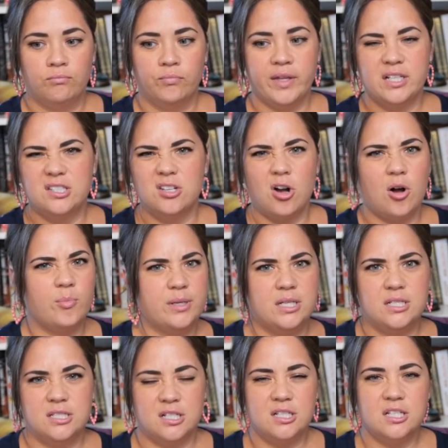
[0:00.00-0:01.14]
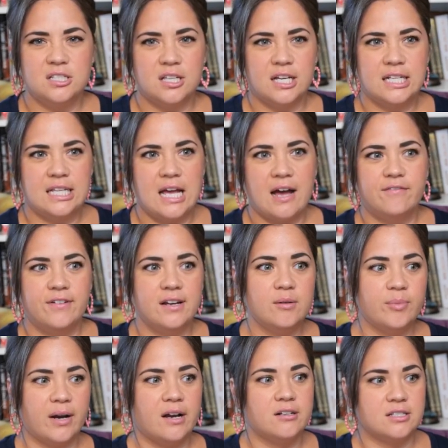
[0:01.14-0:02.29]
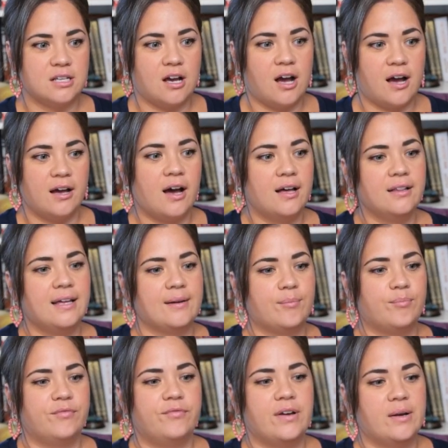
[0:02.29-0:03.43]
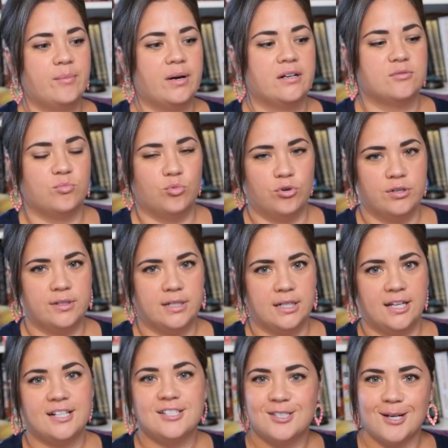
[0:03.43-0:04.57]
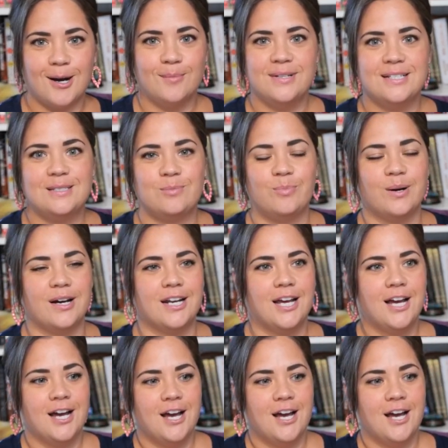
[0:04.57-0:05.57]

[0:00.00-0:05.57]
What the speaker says: like zombies and things like that. Vampires, I like vampires more than I like zombies, but